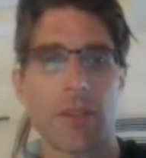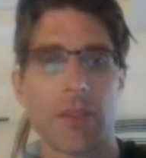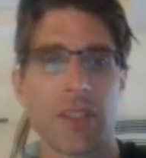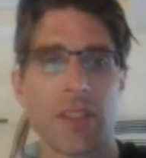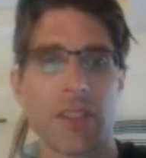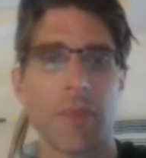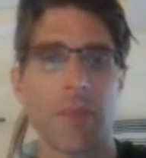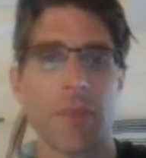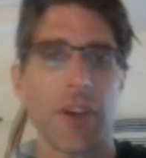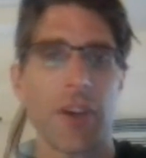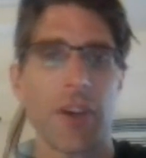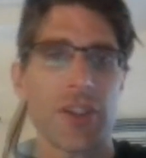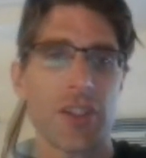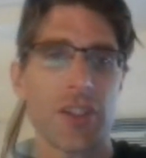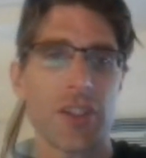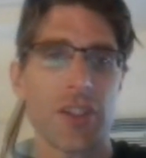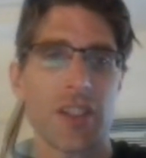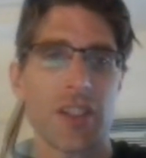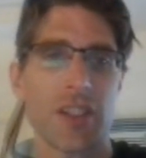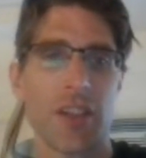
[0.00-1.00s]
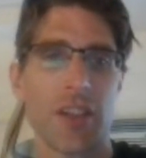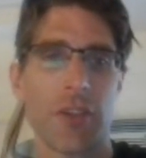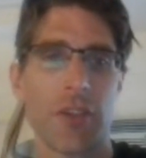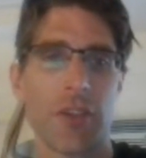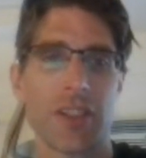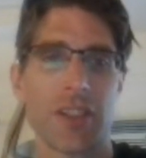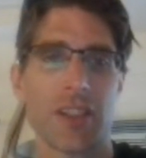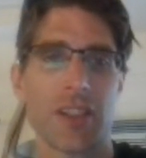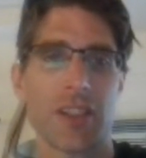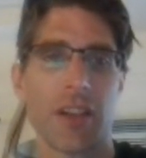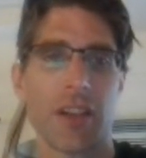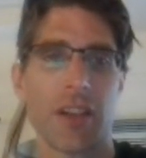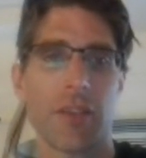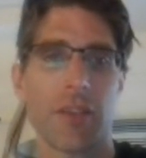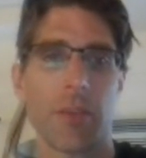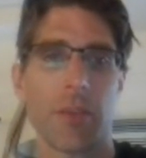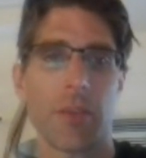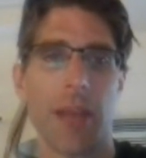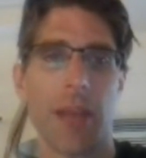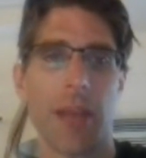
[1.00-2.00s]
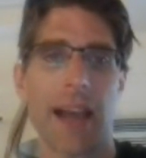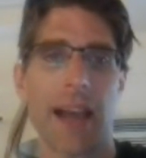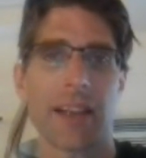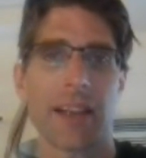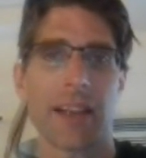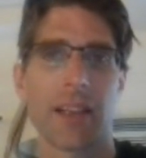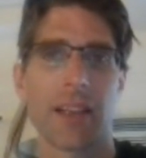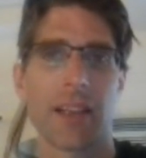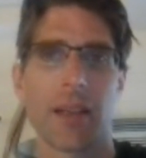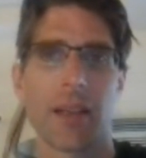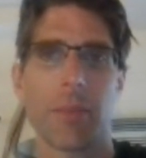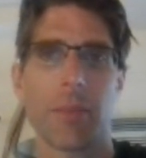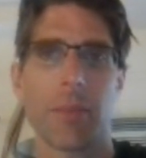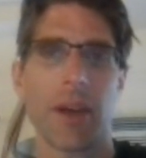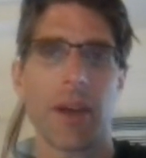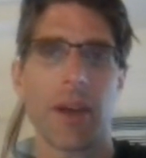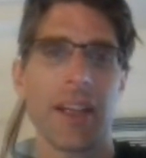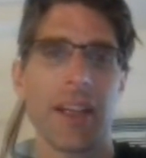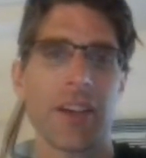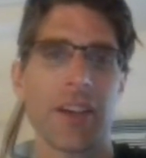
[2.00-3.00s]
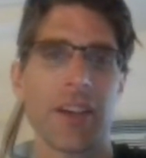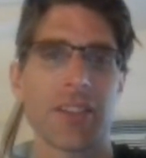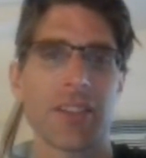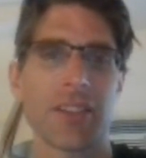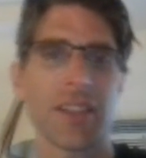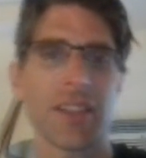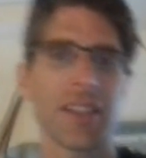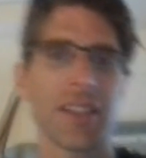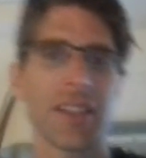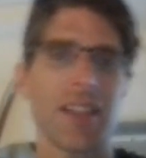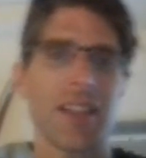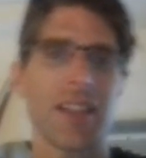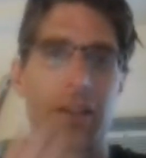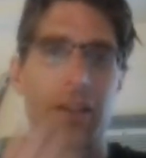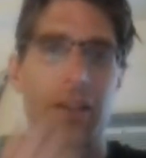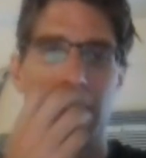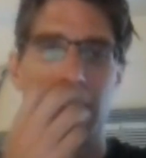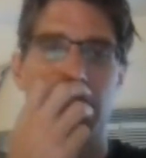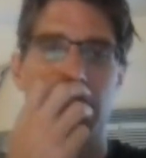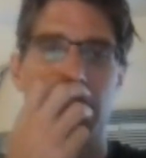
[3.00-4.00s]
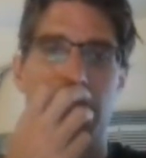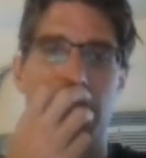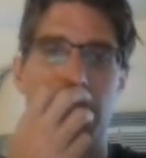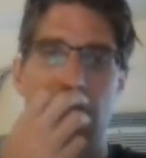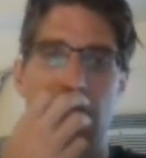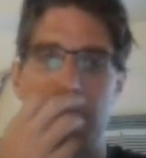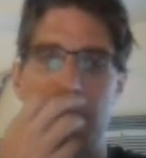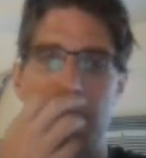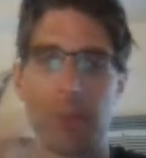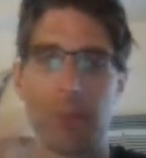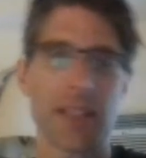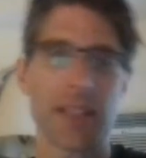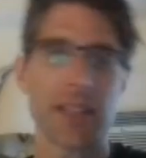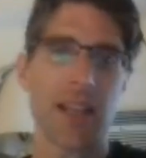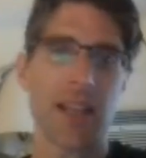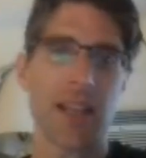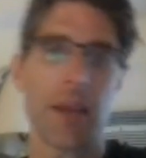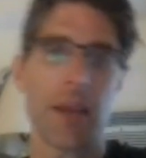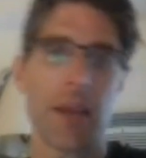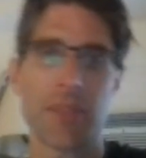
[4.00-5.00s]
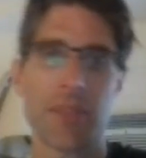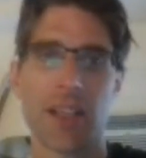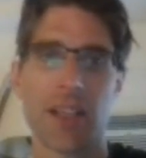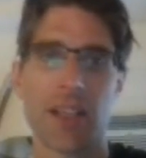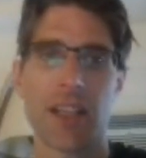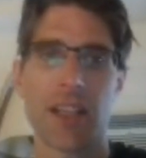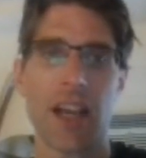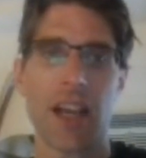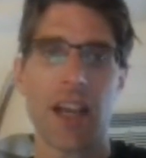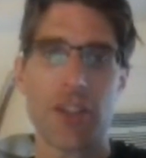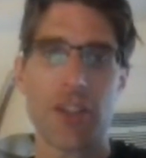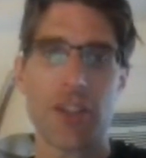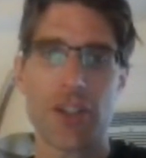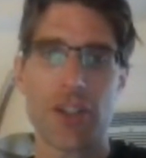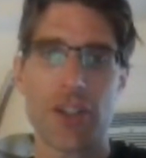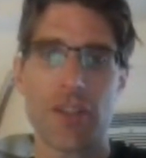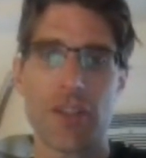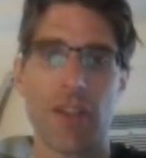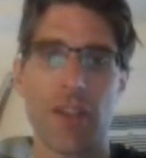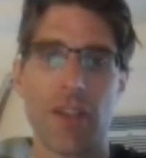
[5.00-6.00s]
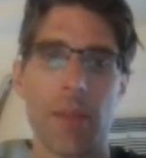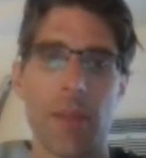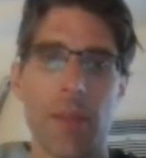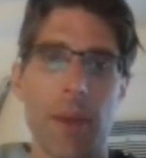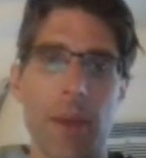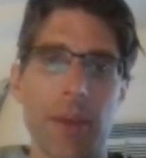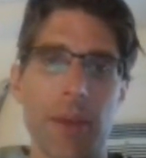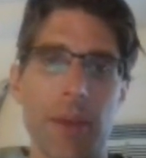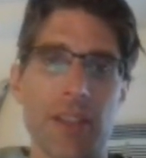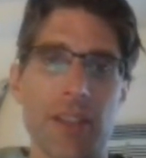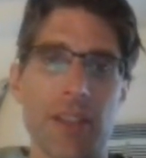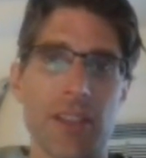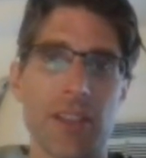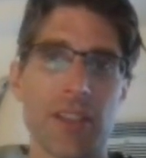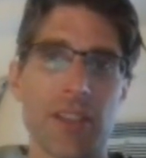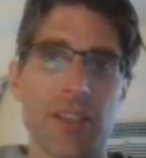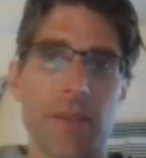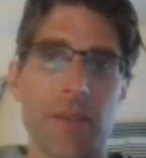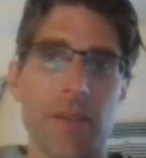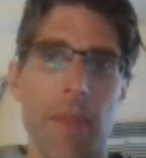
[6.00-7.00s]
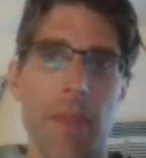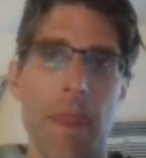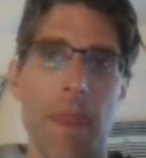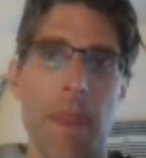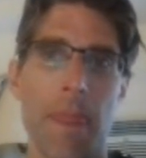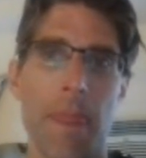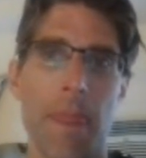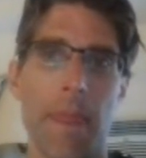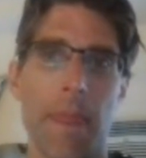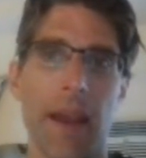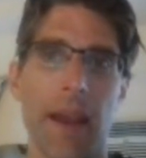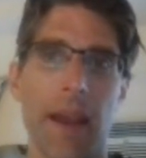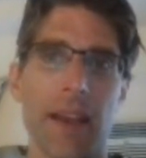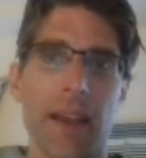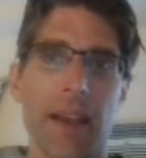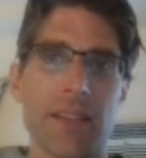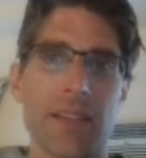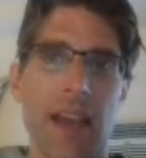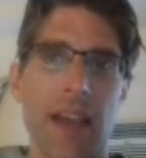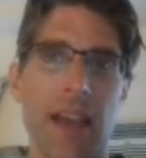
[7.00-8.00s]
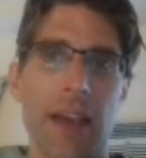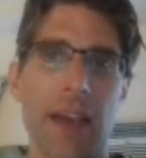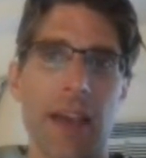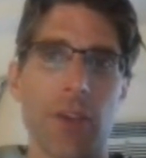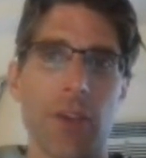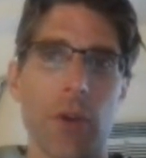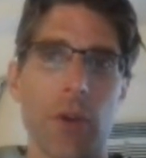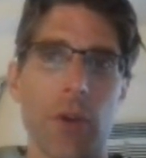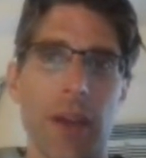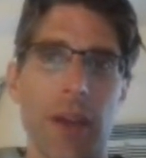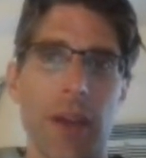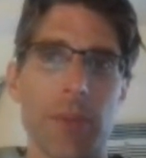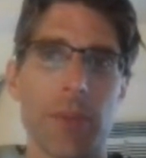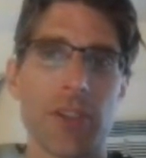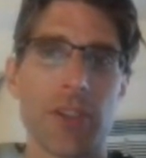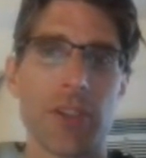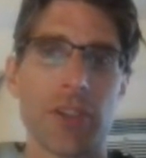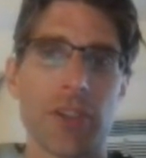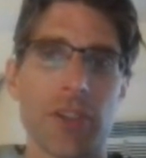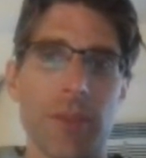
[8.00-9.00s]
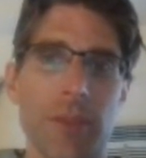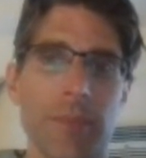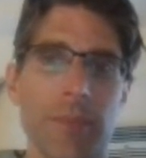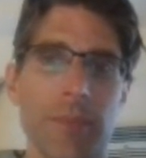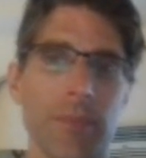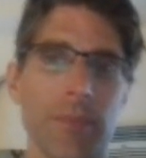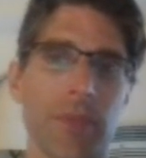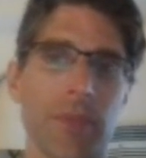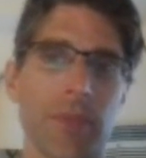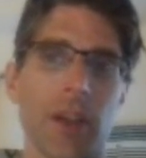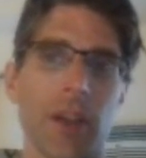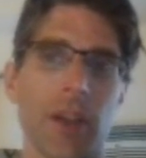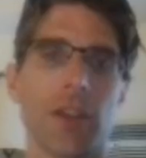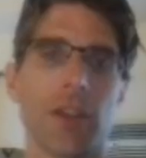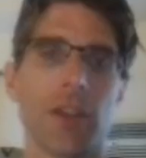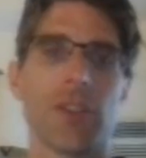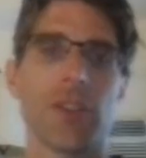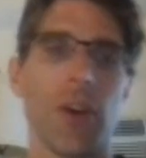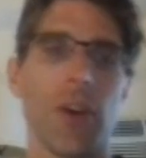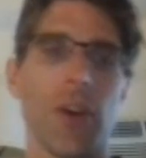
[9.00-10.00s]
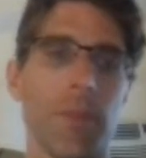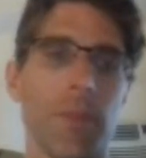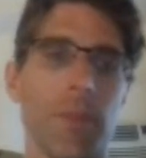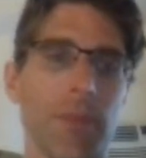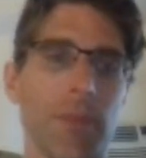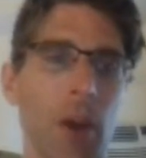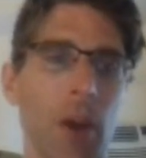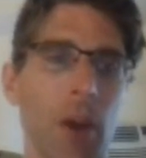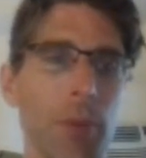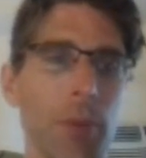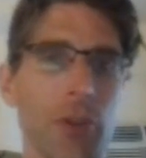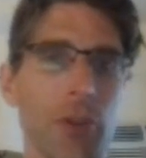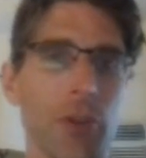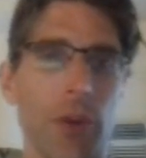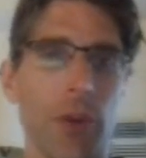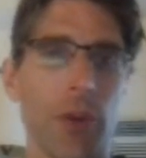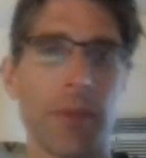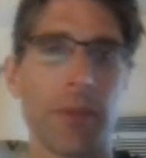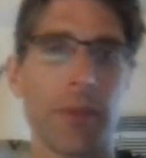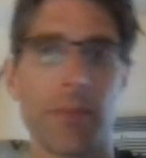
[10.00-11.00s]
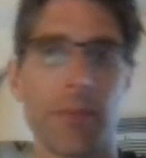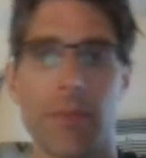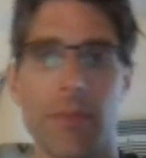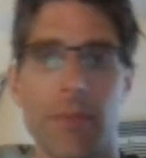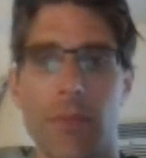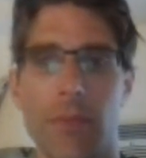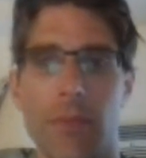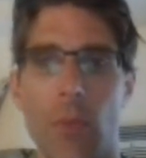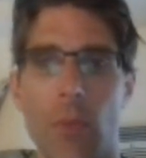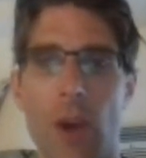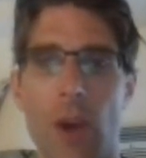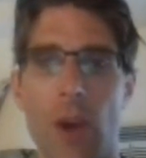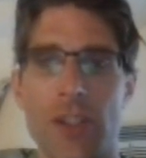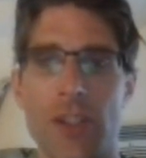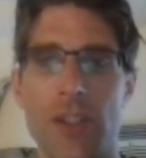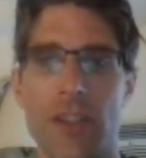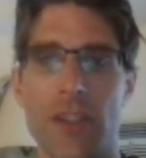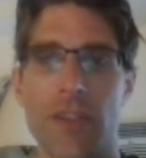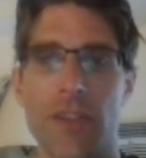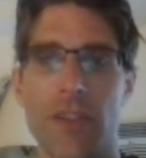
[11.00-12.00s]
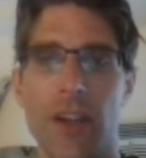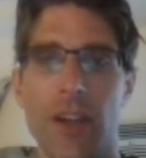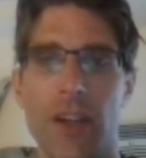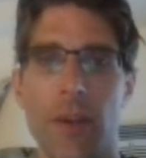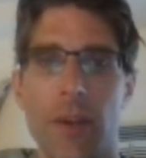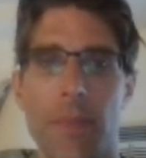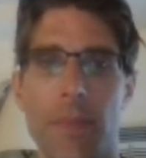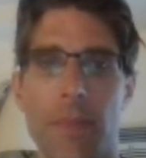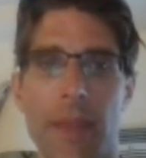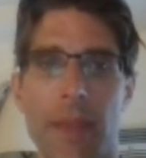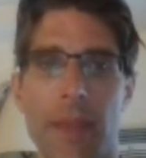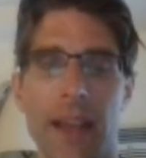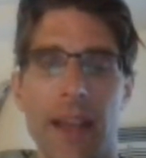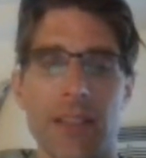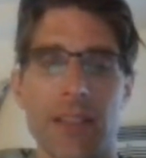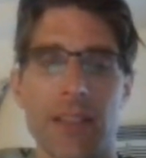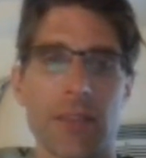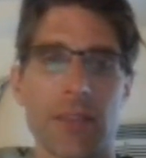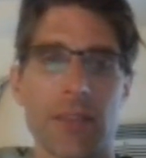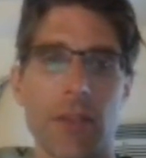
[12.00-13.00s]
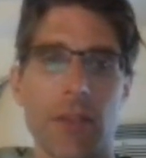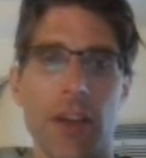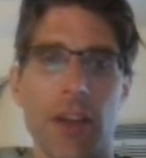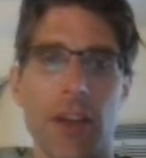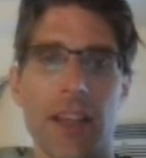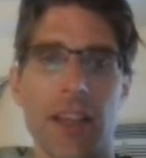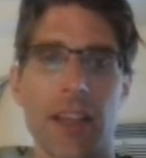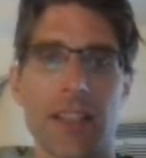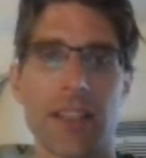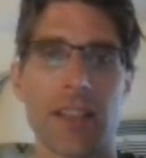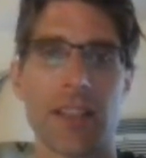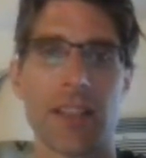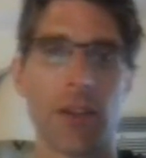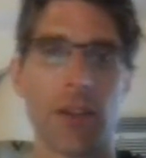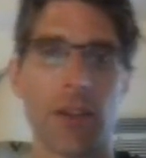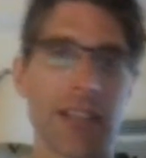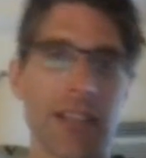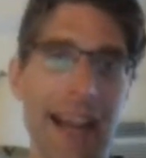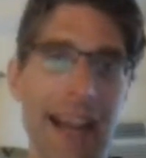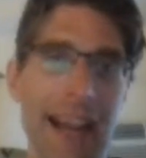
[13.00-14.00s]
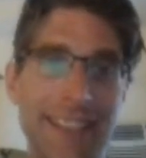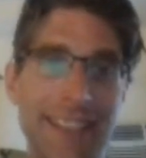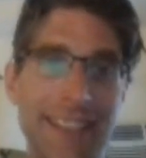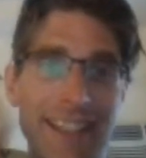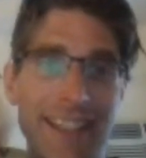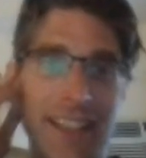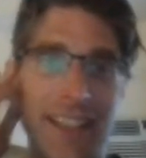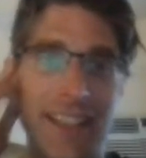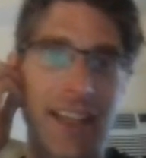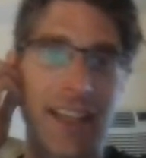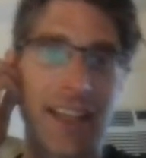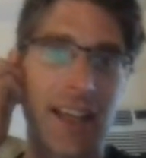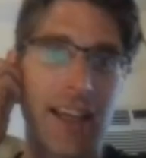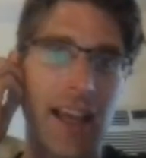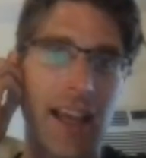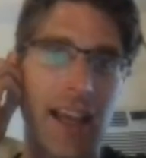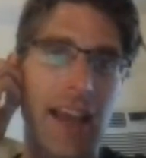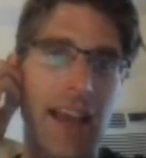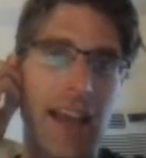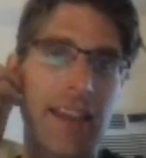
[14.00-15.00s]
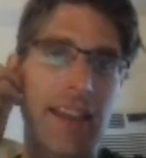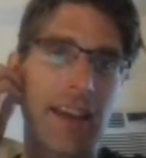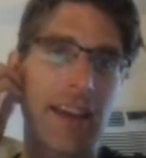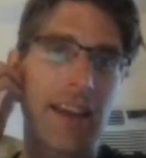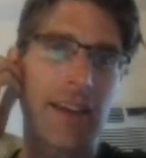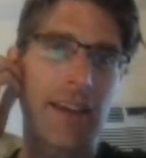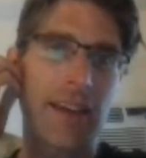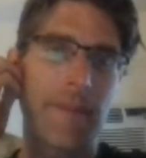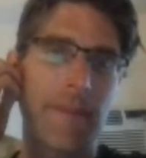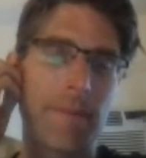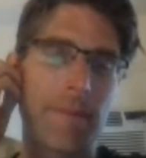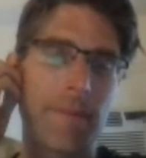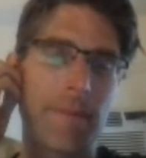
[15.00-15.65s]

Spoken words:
Some variations of c3 Sicilian for black, but here it's not really optimally timed. I should just develop my pieces, and I have an okay position. So I hope you enjoyed watching this video and looking at this little tactic. I think